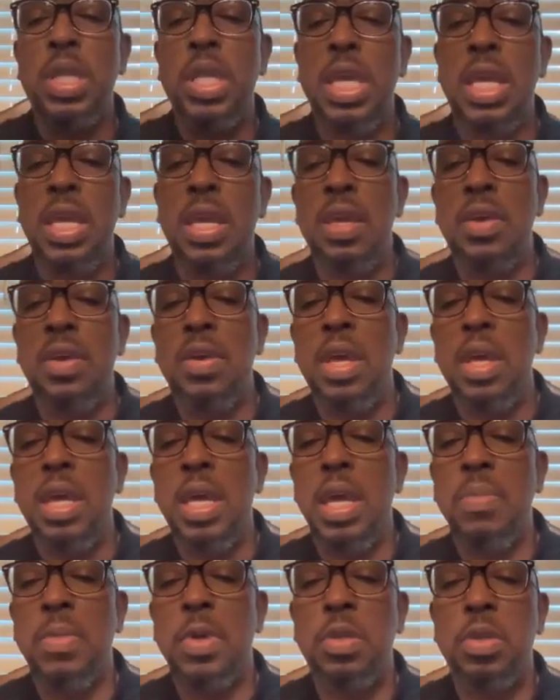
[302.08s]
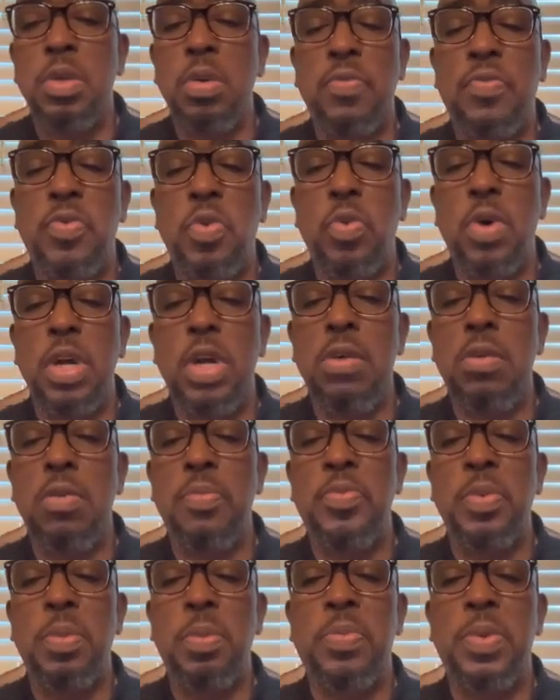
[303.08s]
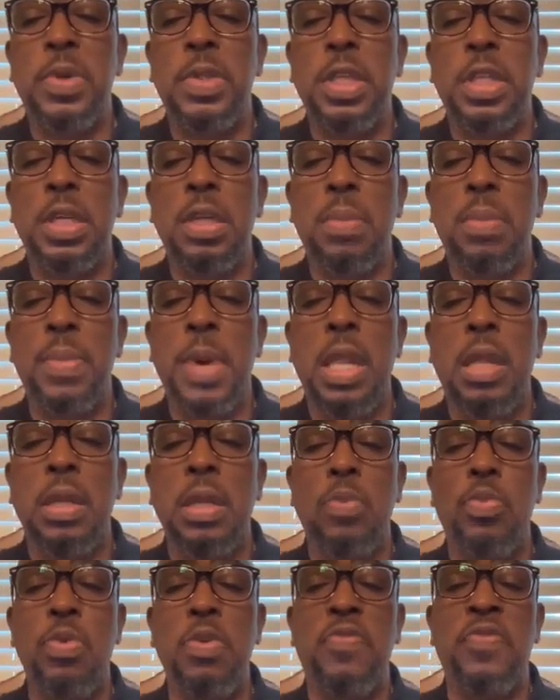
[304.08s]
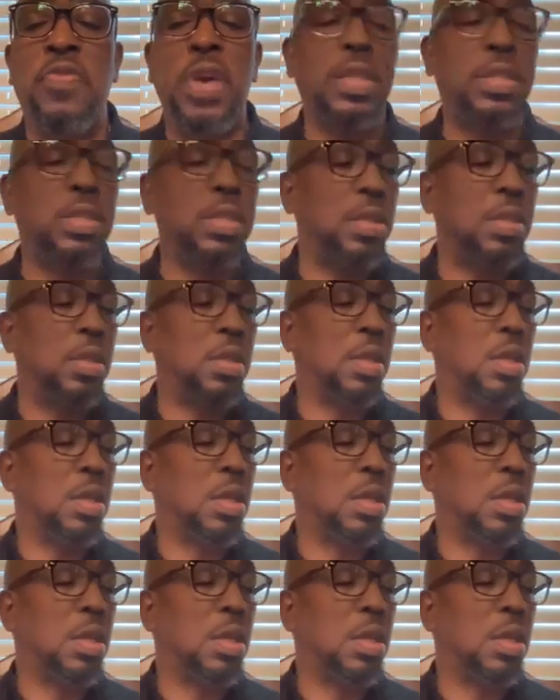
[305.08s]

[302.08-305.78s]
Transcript: we need him to do for whatever particular battle that we're facing.